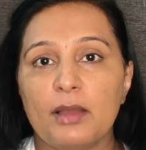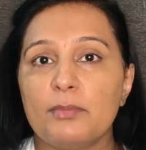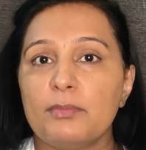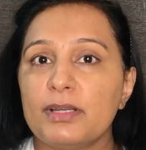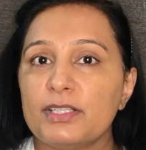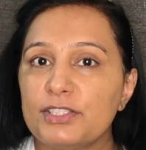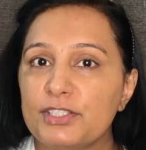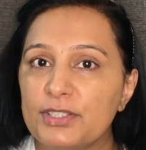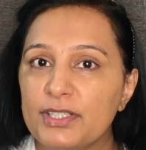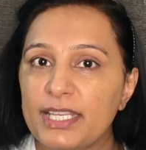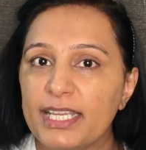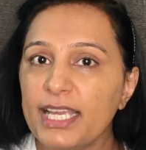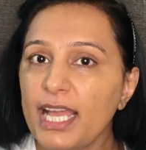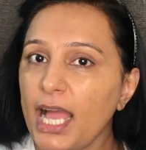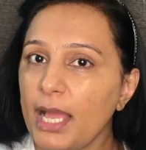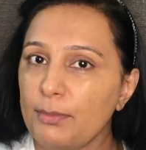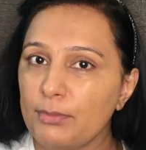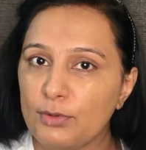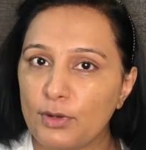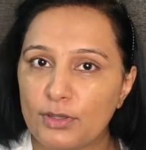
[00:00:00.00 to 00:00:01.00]
But today
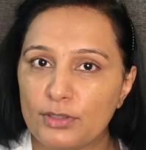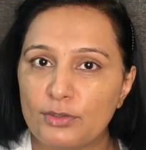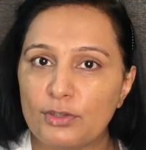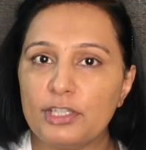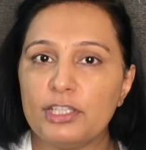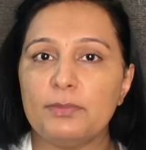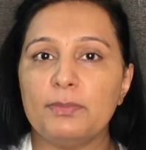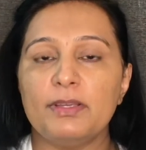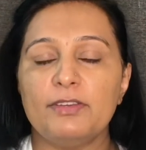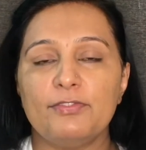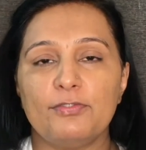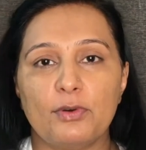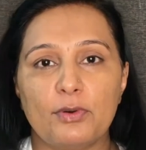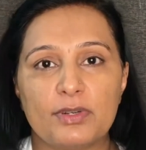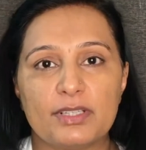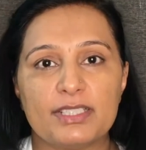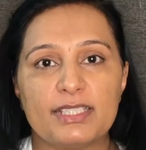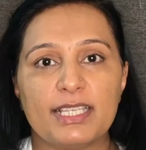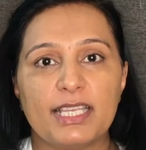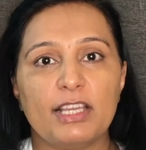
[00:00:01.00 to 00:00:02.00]
I am not going to be
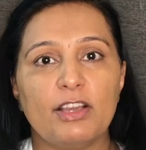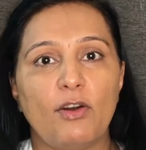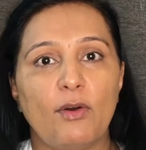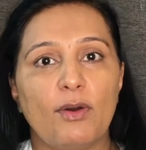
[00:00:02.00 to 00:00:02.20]
focusing